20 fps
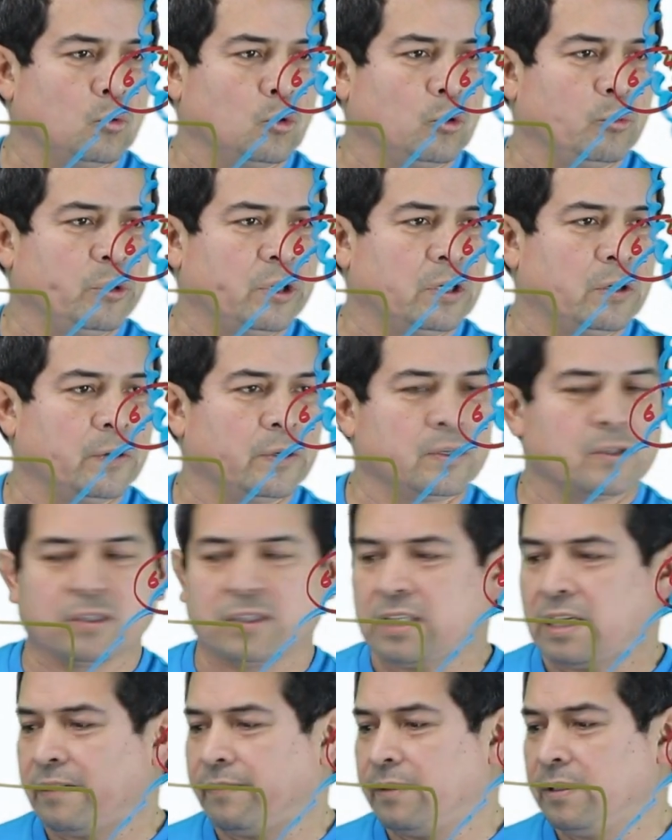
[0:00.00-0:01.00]
will be going to
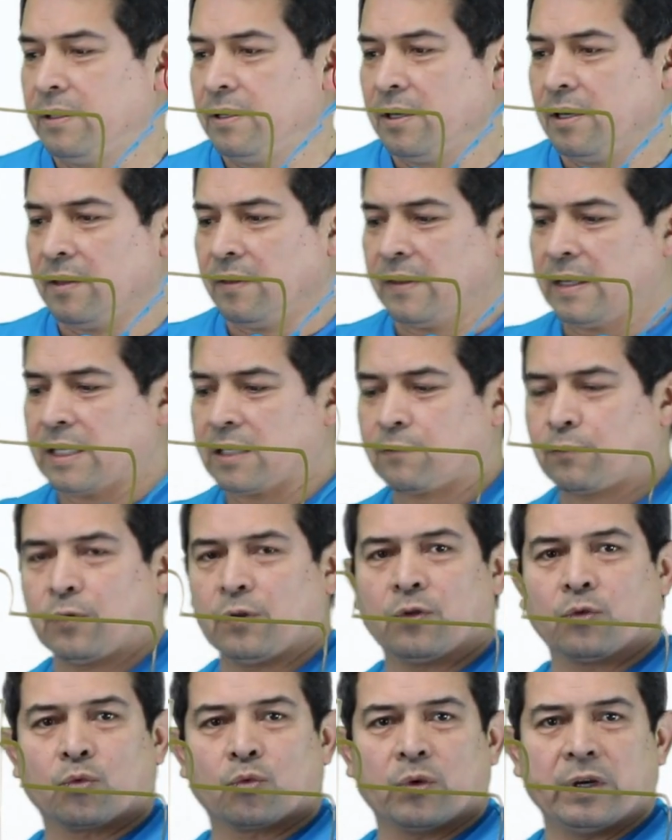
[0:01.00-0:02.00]
7. That's
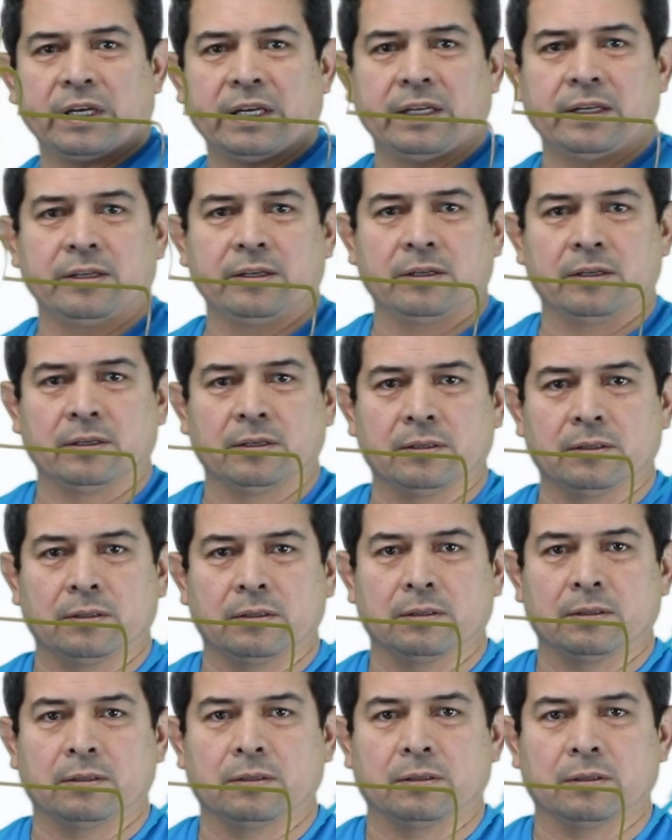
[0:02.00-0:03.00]
for the red
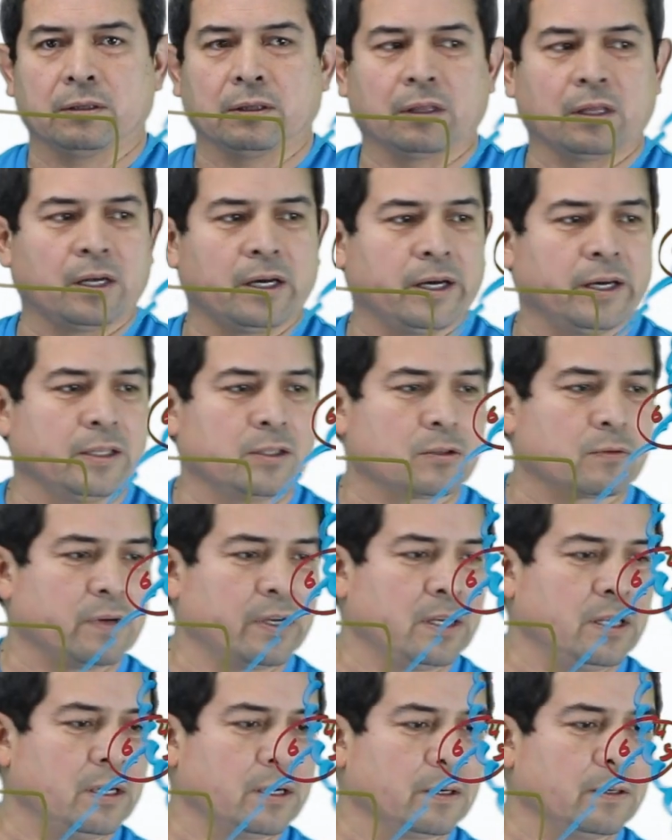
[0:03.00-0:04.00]
lines
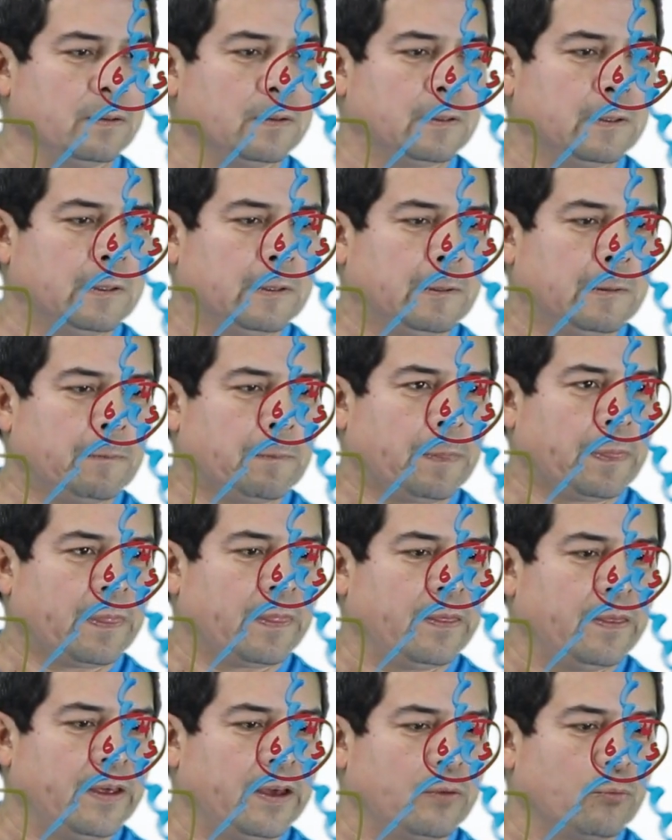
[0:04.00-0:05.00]
right here.
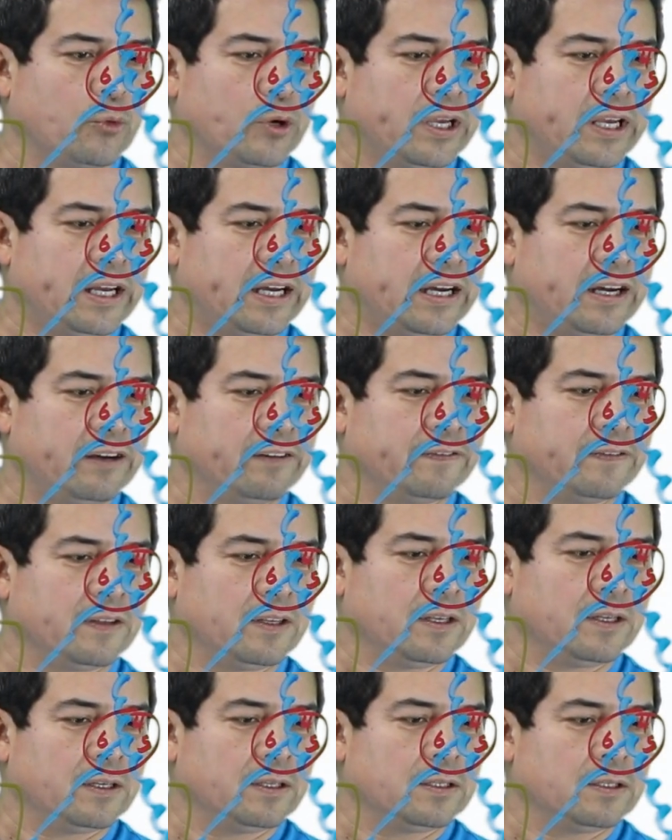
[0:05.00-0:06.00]
Then we have
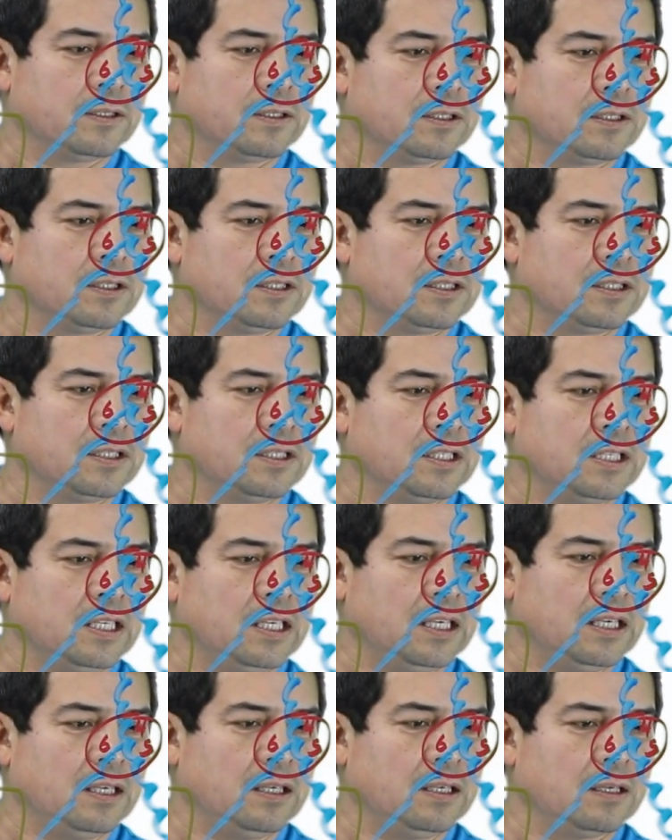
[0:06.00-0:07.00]

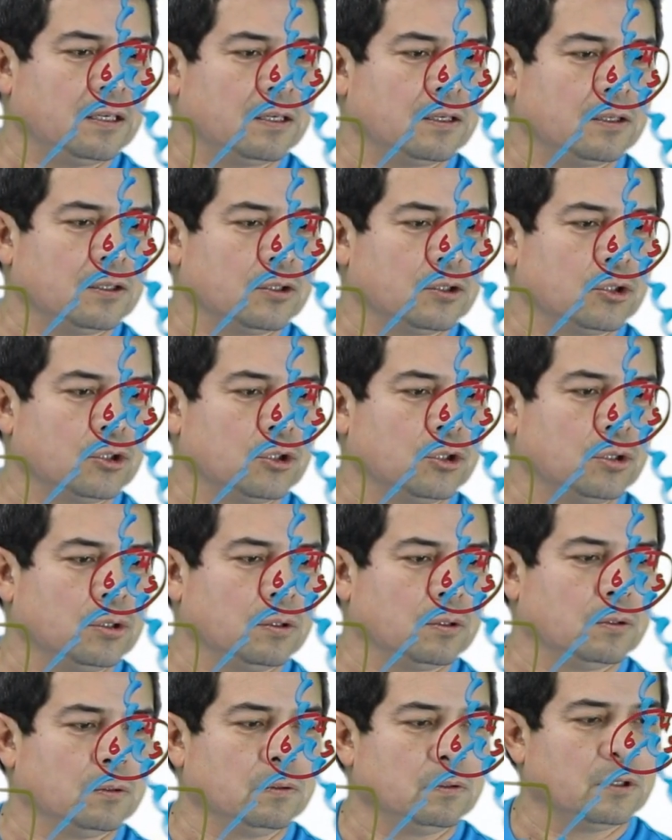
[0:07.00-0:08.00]

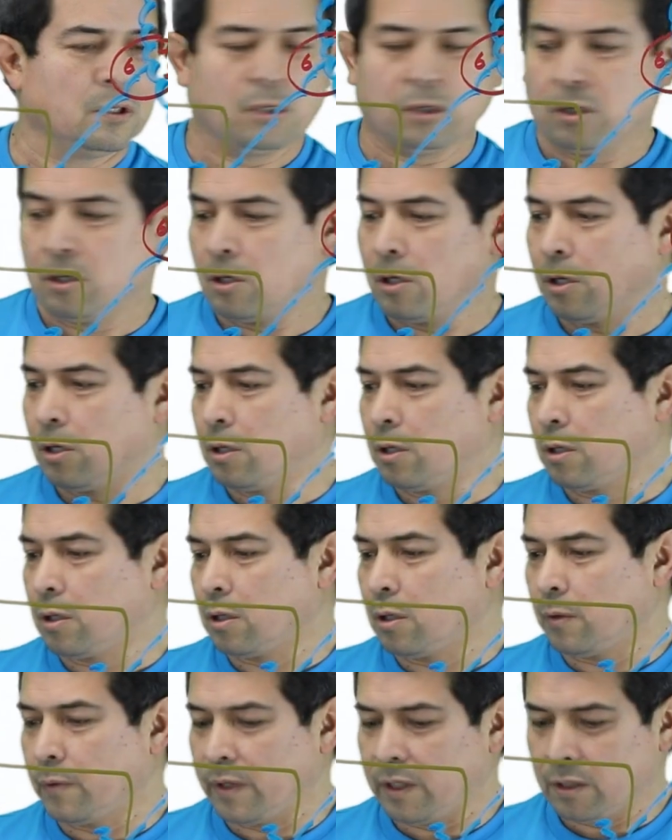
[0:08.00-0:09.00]
T2
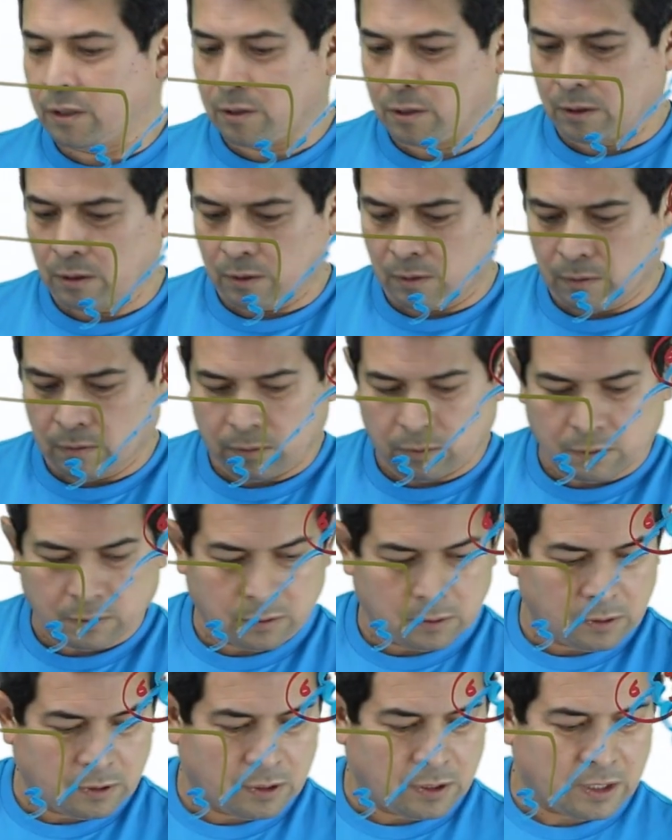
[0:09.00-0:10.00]
going to
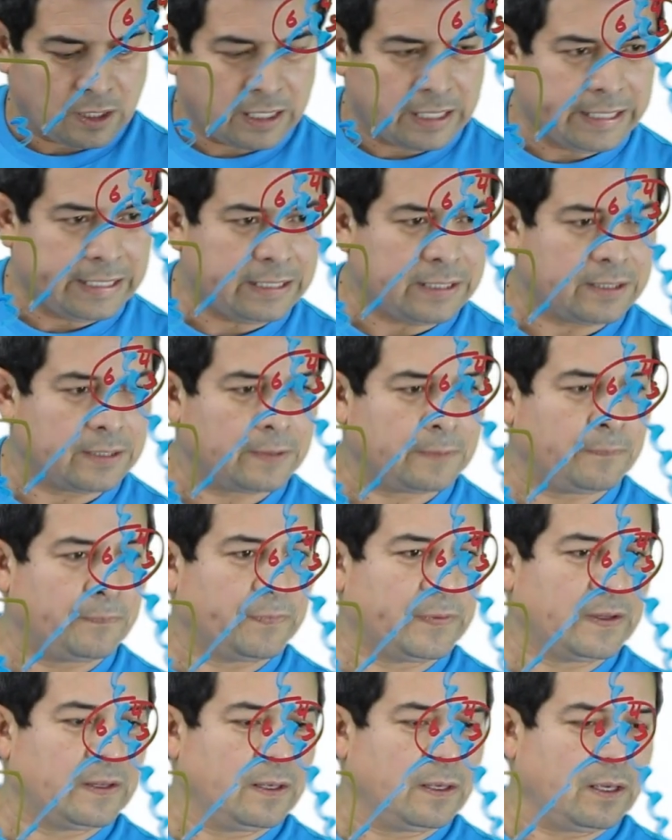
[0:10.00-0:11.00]
8.
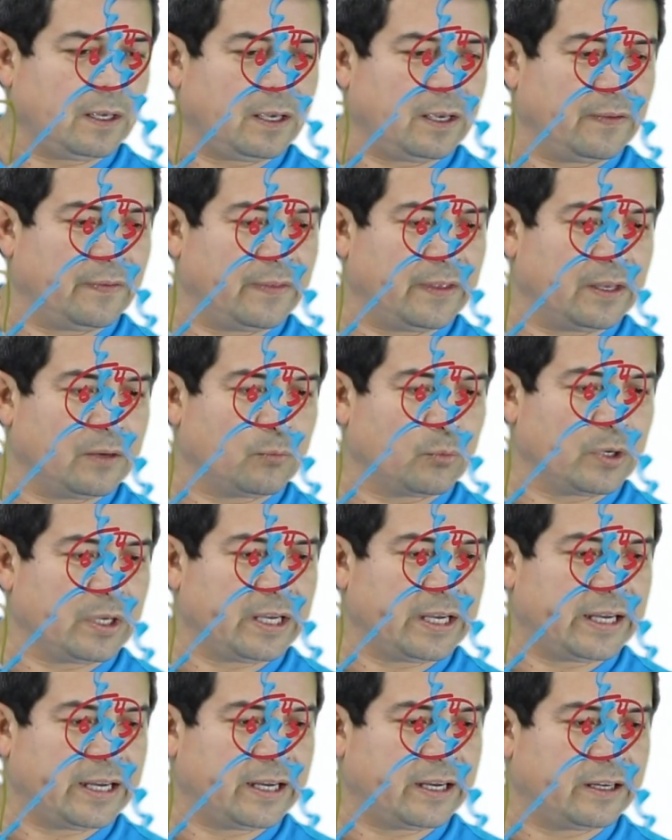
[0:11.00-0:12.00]
And then
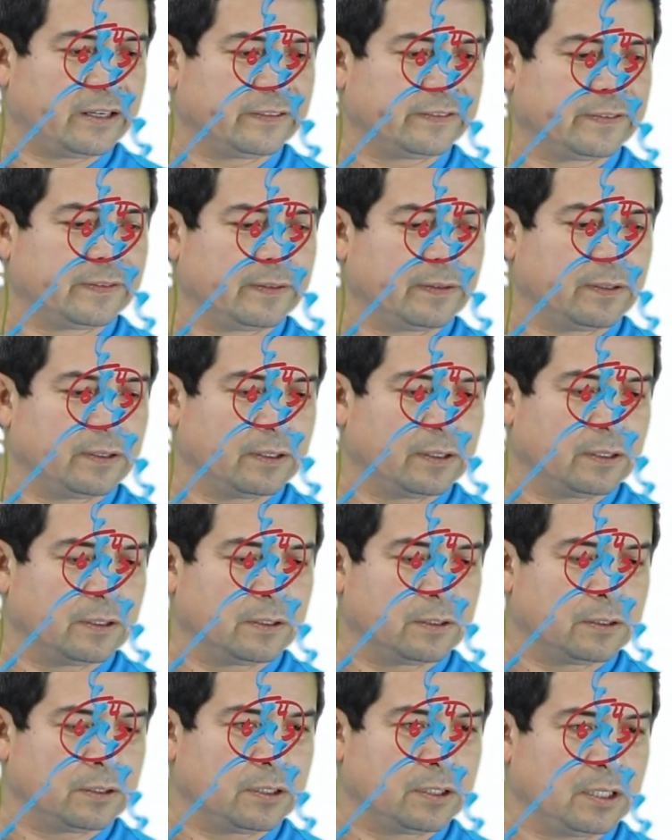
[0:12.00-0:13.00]
we have
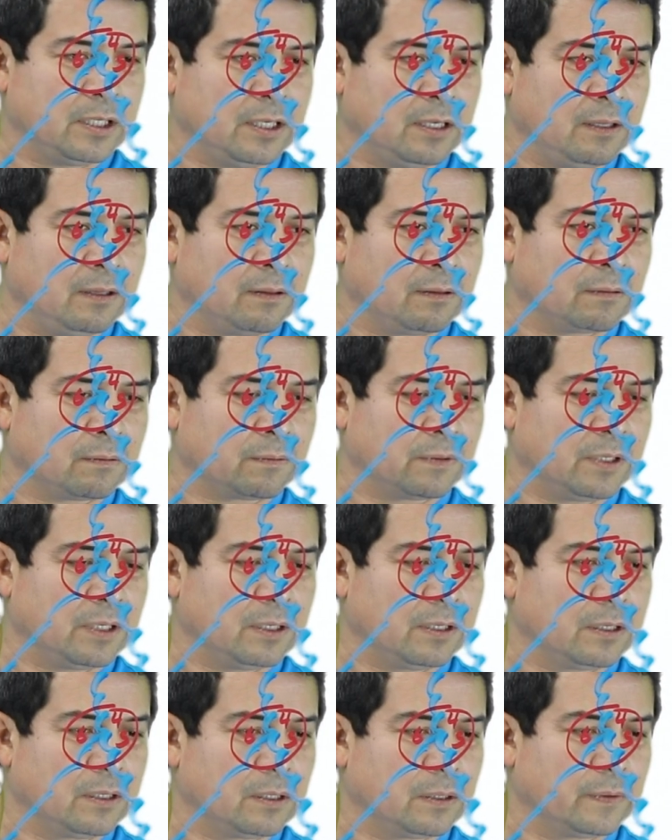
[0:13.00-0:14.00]

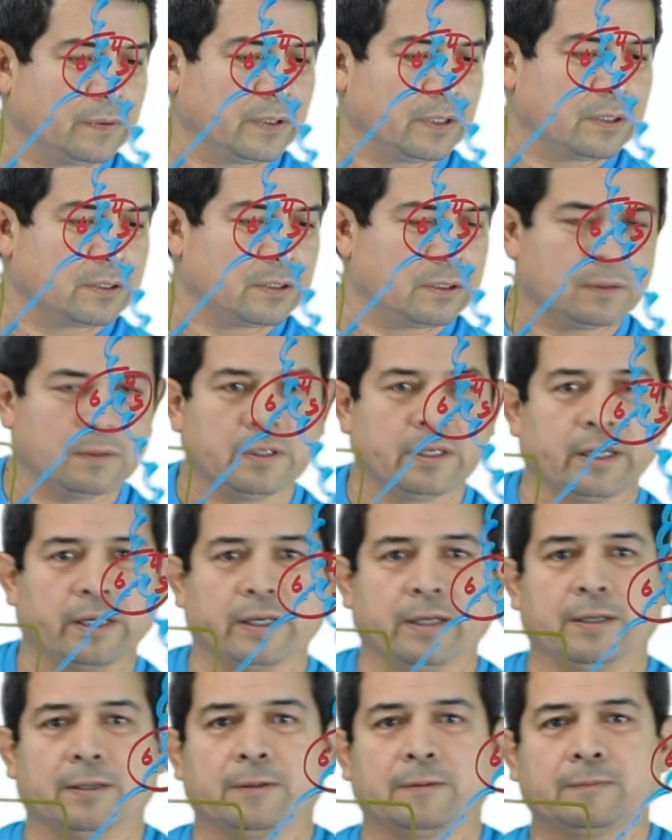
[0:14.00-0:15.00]
T3 going to
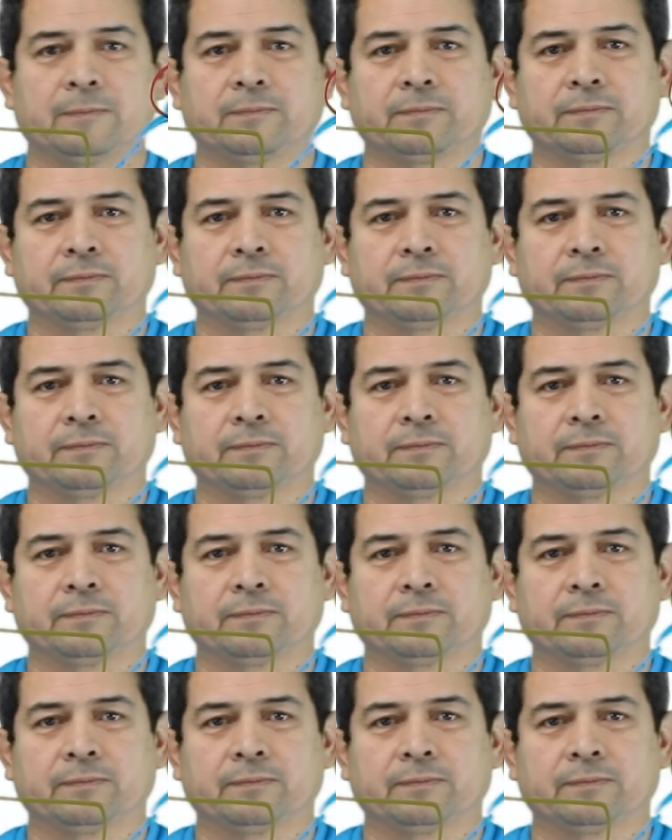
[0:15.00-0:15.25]
9.